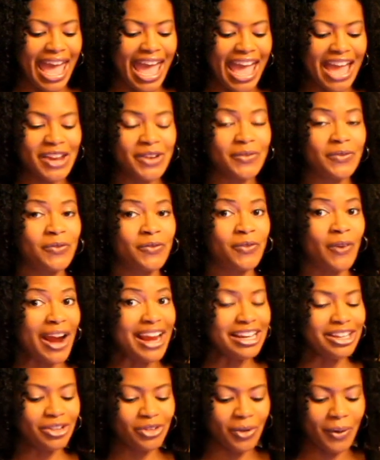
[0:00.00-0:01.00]
In
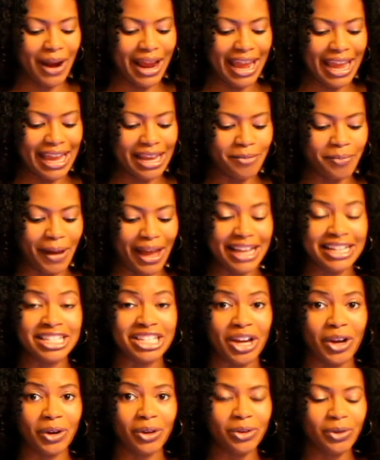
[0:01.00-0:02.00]
Freight Train by
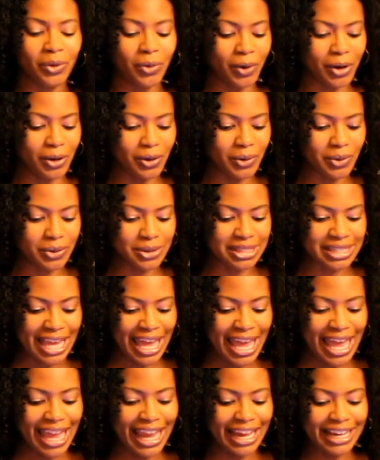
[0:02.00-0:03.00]
Donald Cruz,
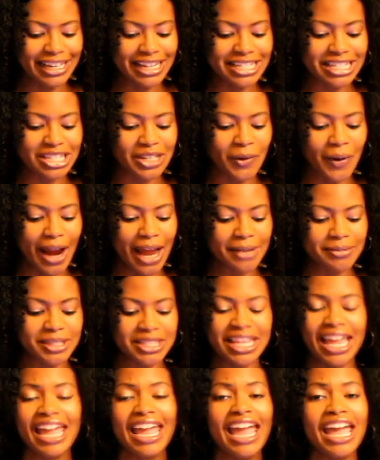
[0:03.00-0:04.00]
he describes
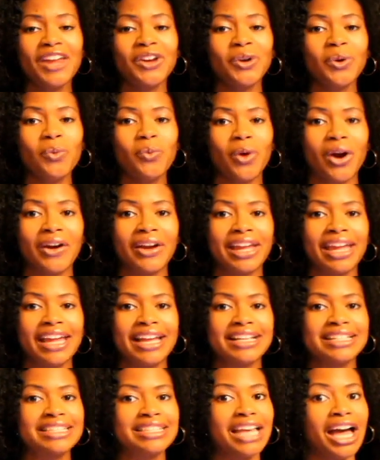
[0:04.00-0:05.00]
the inner
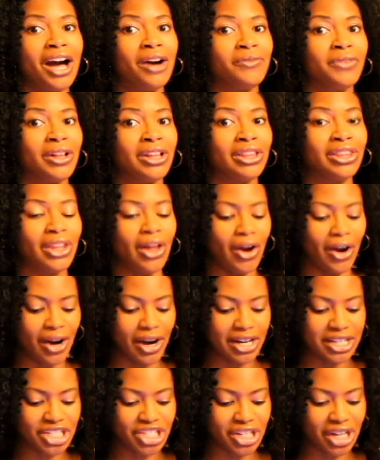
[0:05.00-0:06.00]
workings of a
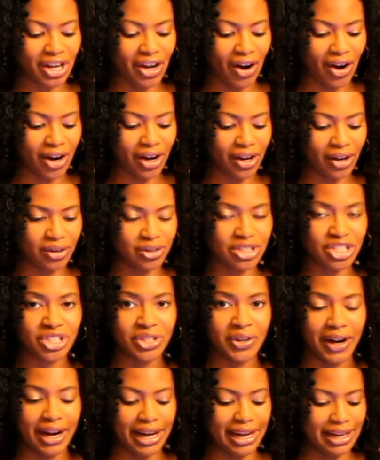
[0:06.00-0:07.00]
large cargo
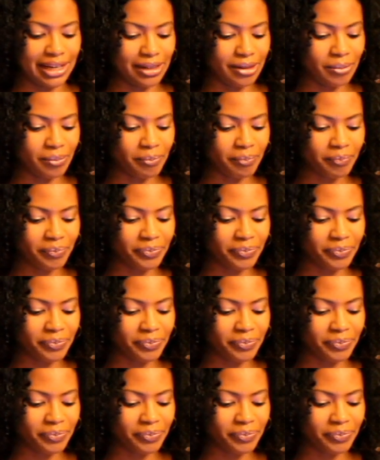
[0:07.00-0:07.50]
train.